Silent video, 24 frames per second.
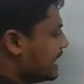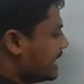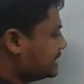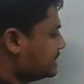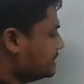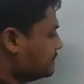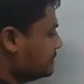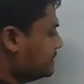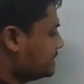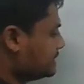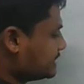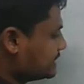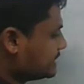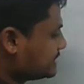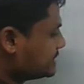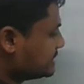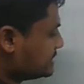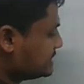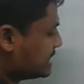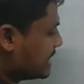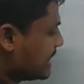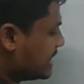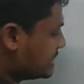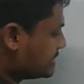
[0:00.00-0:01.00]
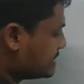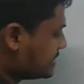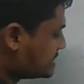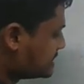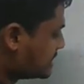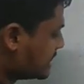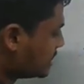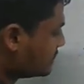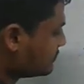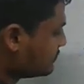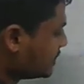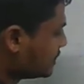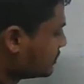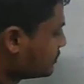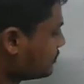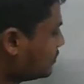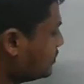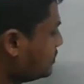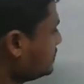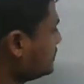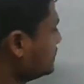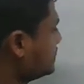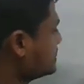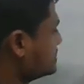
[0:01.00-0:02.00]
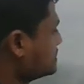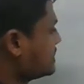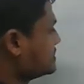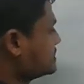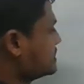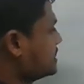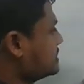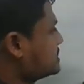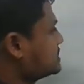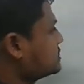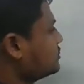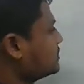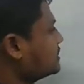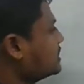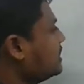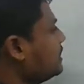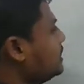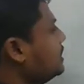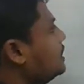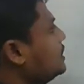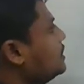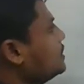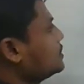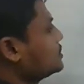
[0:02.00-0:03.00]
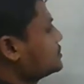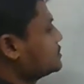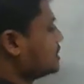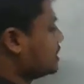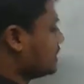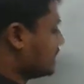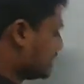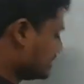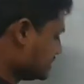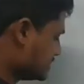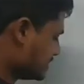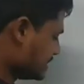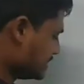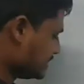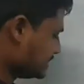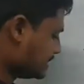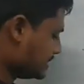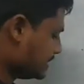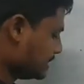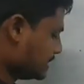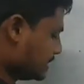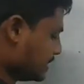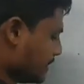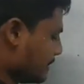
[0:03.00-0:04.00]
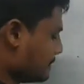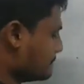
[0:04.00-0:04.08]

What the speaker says: and the mitigation strategies that we are going to discuss, guys. Okay, so I said that